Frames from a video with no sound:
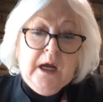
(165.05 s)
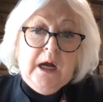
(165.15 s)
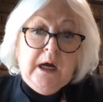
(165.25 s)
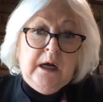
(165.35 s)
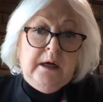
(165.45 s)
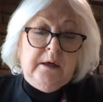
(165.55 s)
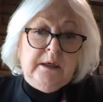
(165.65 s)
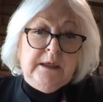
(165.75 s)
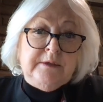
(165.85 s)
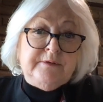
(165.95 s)
An
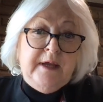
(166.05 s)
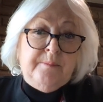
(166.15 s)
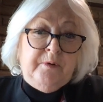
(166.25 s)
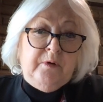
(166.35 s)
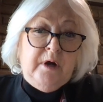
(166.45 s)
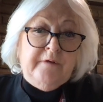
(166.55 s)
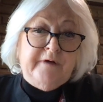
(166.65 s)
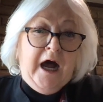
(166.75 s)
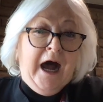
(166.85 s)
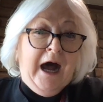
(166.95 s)
example
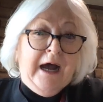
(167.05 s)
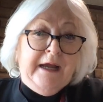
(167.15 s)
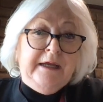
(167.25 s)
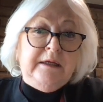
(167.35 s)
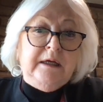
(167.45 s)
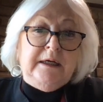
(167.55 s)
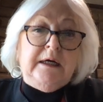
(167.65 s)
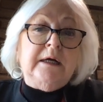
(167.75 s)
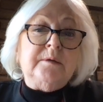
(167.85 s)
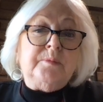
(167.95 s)
of a high
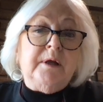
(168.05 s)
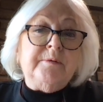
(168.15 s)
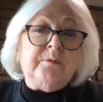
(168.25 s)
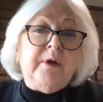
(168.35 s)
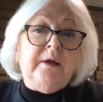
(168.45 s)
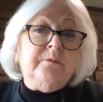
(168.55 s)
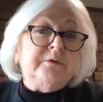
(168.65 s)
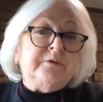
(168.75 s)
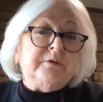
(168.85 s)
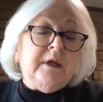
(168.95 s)
unemployment rate
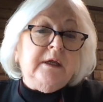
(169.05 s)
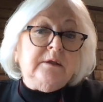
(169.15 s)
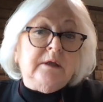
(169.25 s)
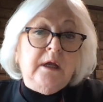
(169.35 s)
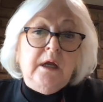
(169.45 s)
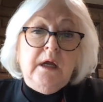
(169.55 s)
was in